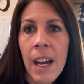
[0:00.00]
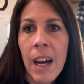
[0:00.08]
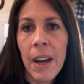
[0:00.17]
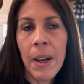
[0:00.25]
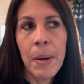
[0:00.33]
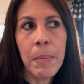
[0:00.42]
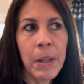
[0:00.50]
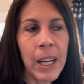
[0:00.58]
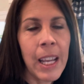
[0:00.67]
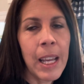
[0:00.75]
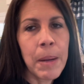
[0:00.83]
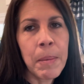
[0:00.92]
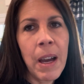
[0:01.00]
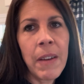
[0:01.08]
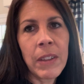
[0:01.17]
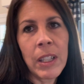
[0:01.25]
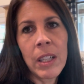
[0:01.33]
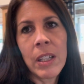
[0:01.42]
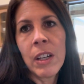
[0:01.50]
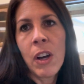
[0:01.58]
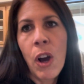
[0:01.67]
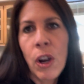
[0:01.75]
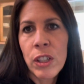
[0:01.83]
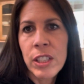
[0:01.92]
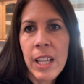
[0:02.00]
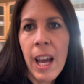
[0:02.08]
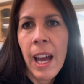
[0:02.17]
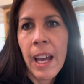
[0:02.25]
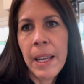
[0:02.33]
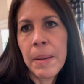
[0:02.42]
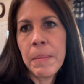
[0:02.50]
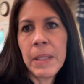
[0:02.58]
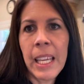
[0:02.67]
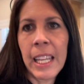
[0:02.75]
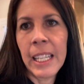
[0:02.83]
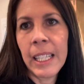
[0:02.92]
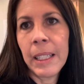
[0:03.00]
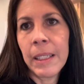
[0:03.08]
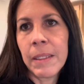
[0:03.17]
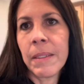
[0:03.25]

but I am having a hard time going